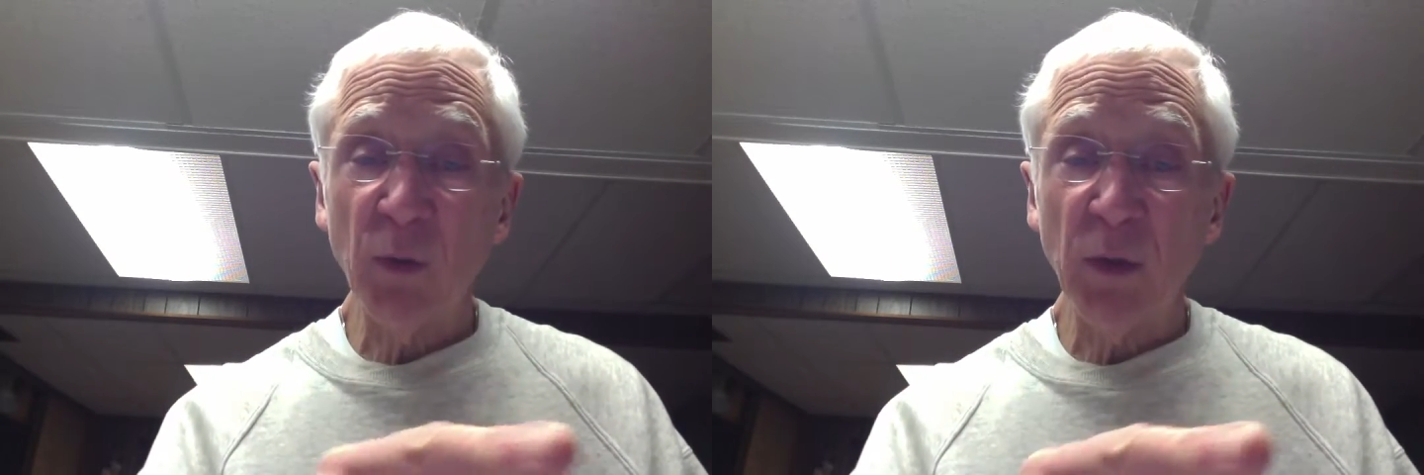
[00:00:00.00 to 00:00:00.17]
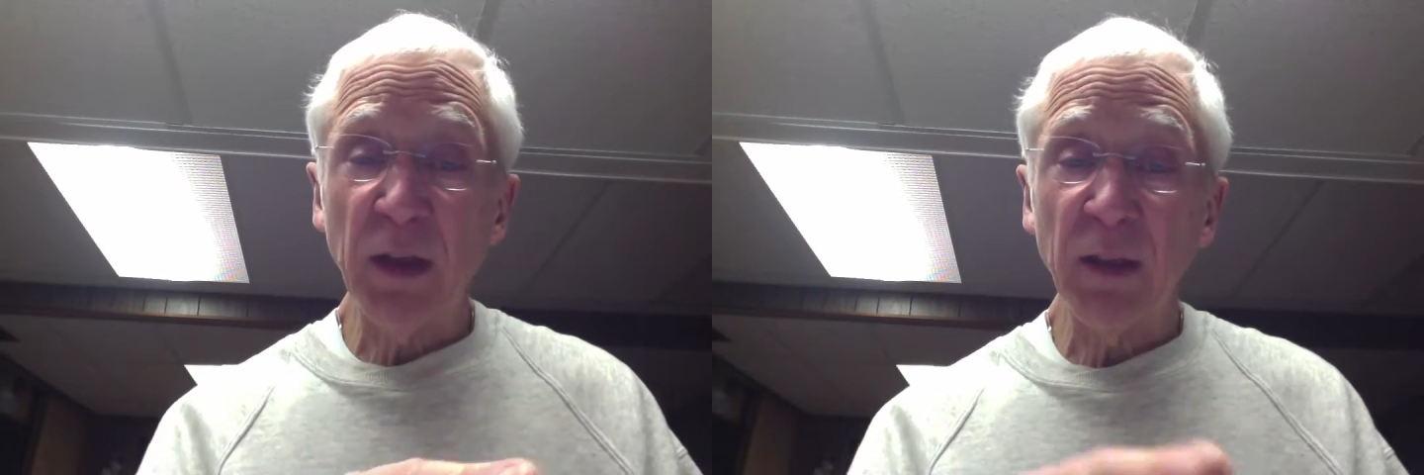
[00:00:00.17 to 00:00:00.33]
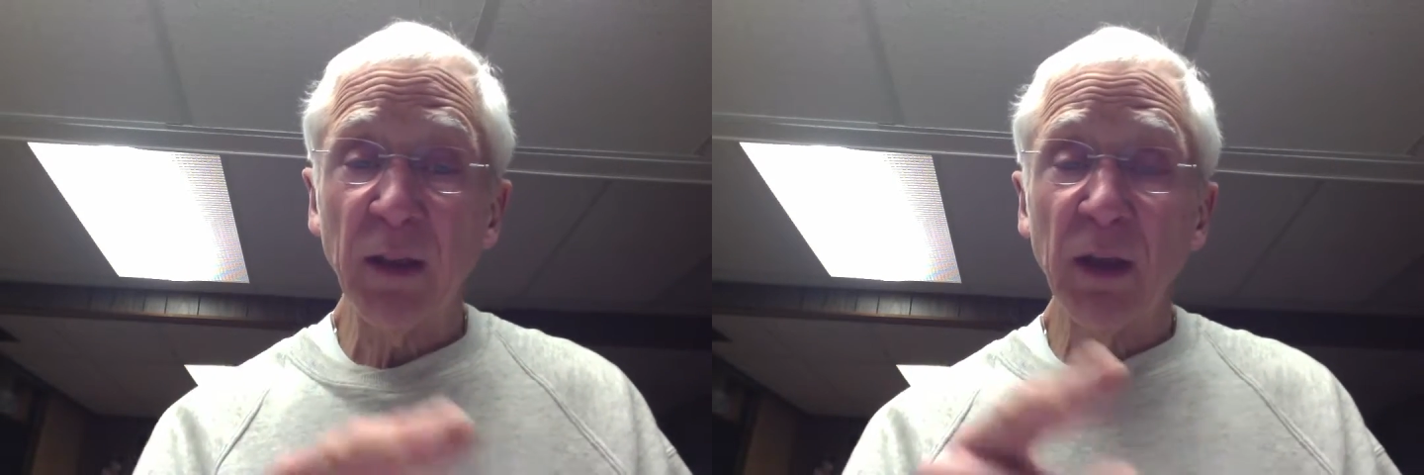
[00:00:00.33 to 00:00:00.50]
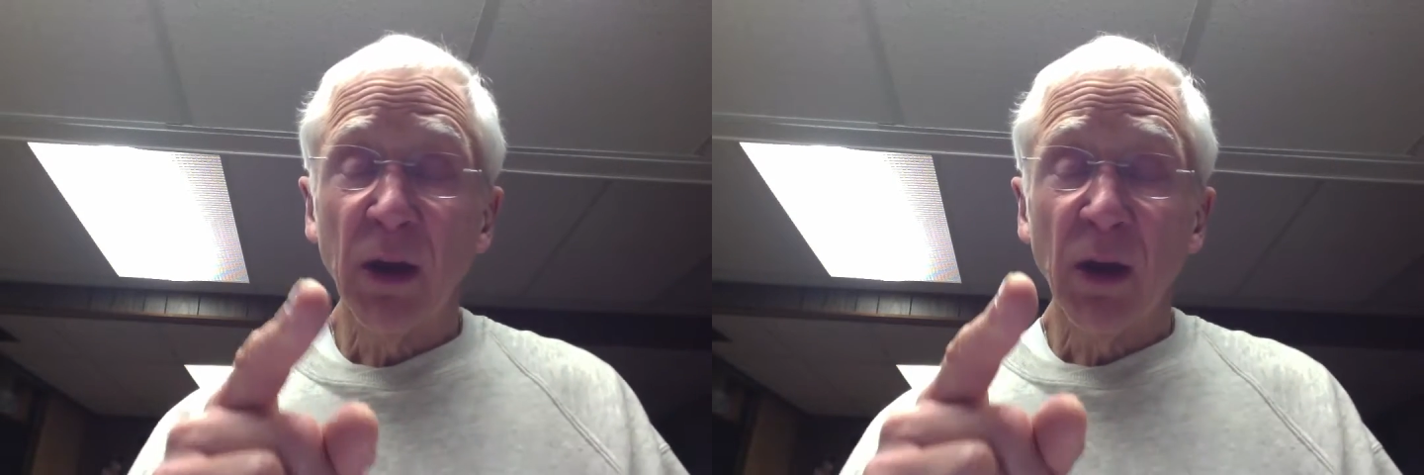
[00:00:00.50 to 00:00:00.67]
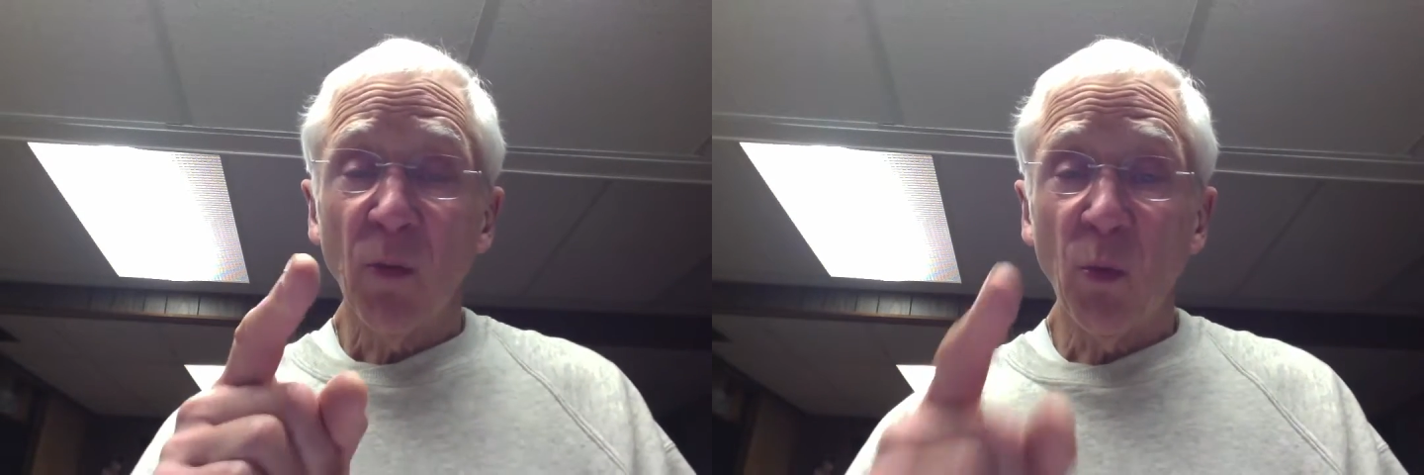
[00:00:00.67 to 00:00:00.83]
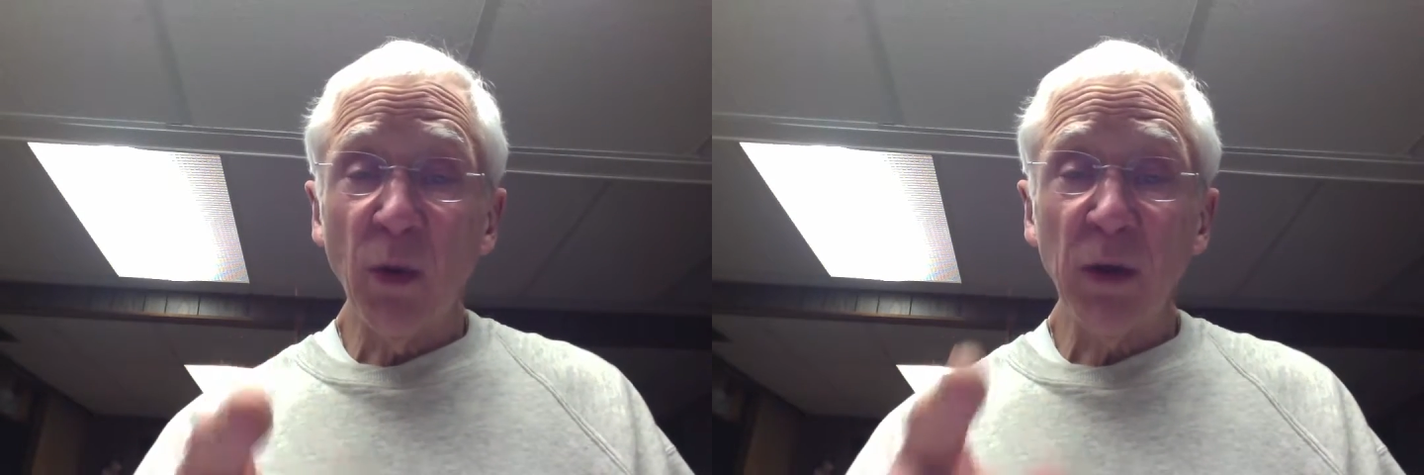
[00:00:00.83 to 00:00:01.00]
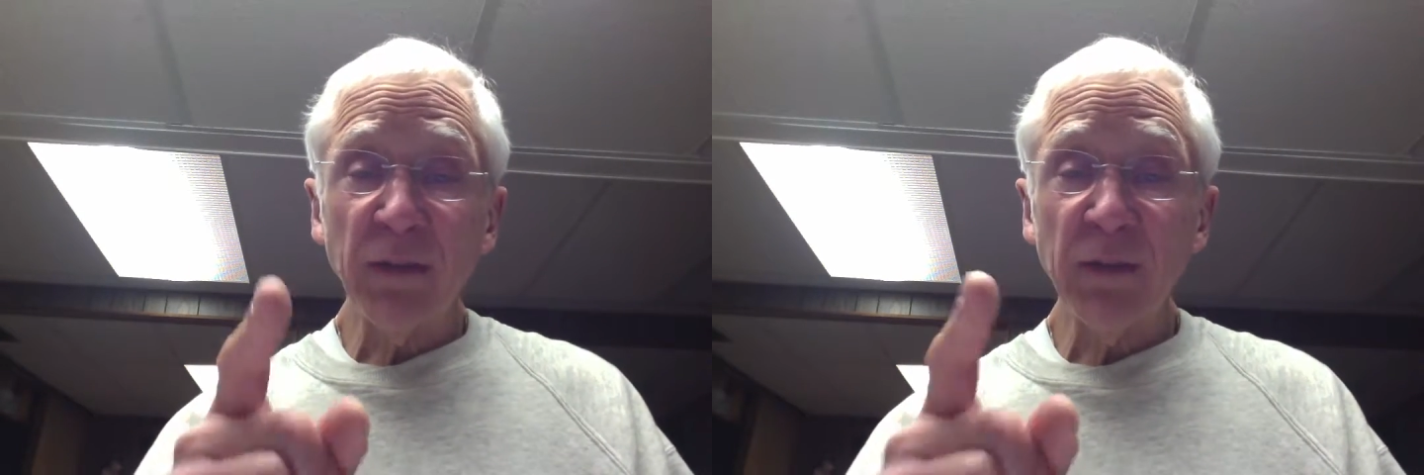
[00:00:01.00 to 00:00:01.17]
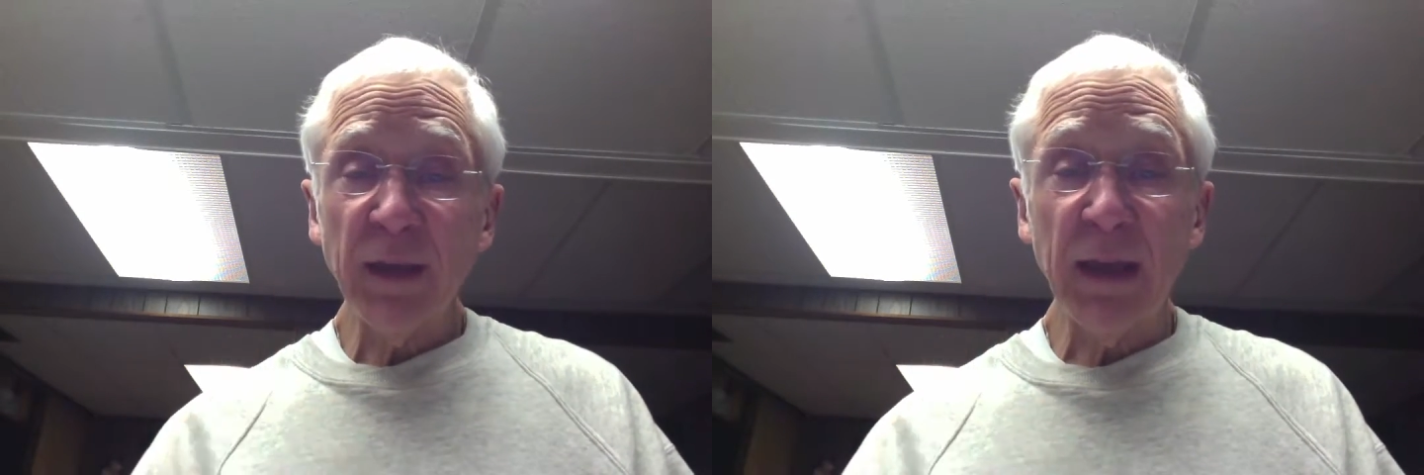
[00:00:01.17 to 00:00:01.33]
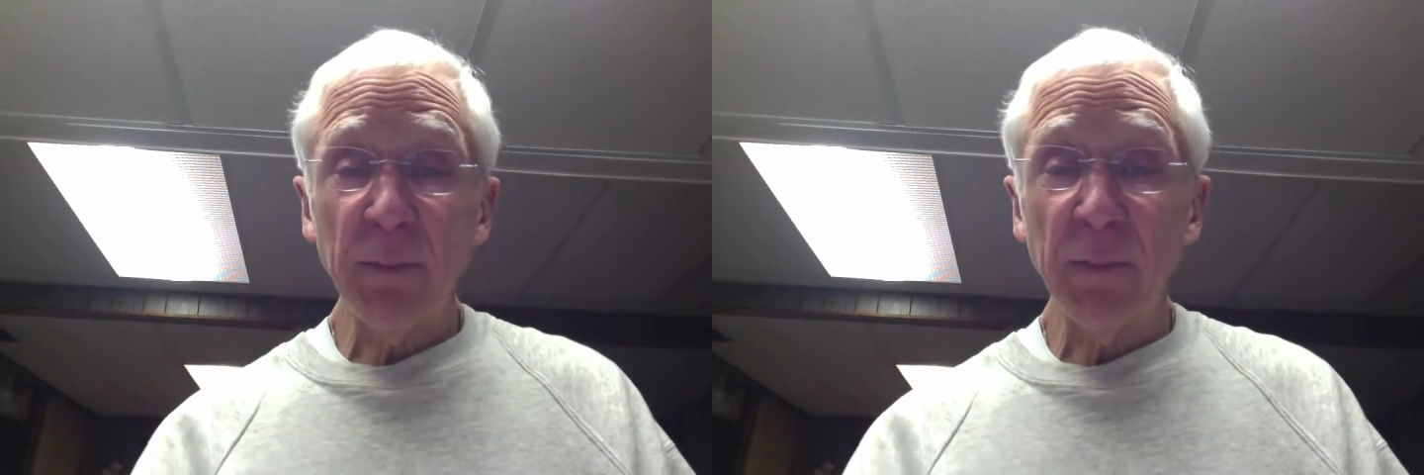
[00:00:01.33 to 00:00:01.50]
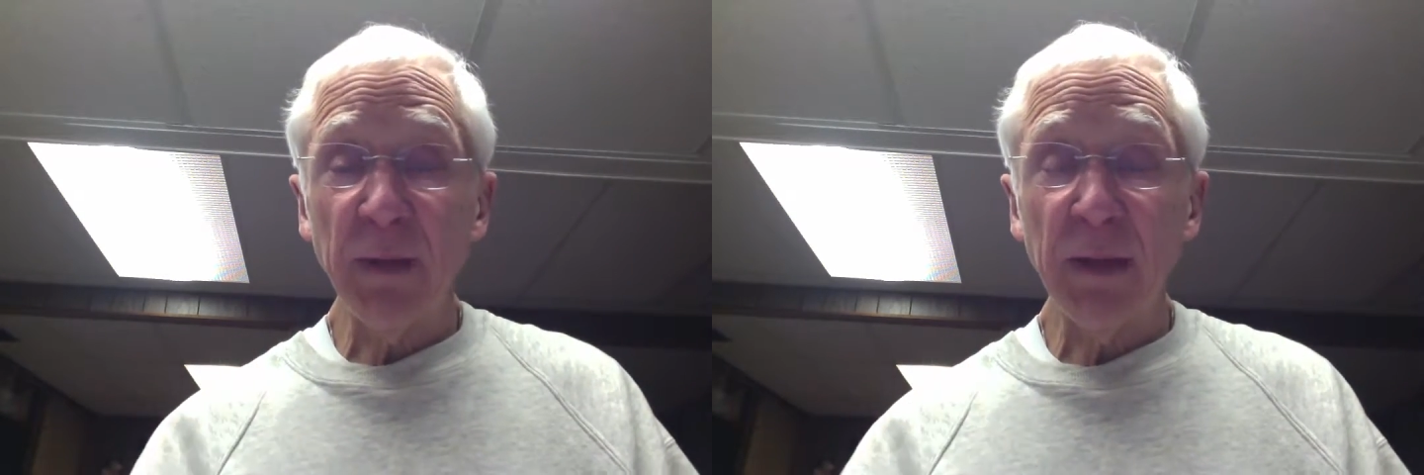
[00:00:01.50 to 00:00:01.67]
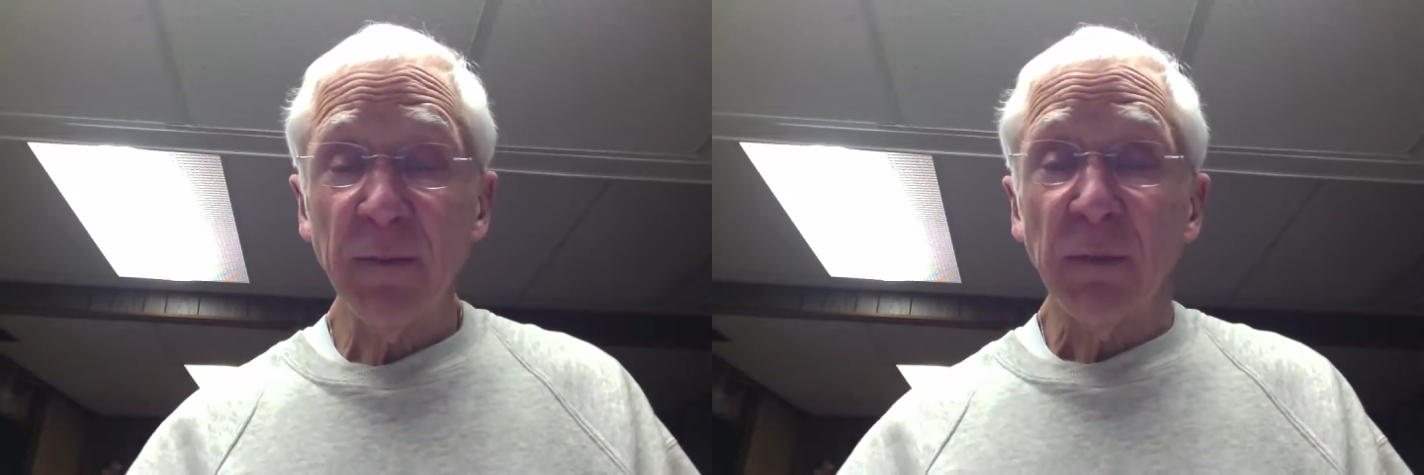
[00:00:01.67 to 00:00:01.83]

well what's happening.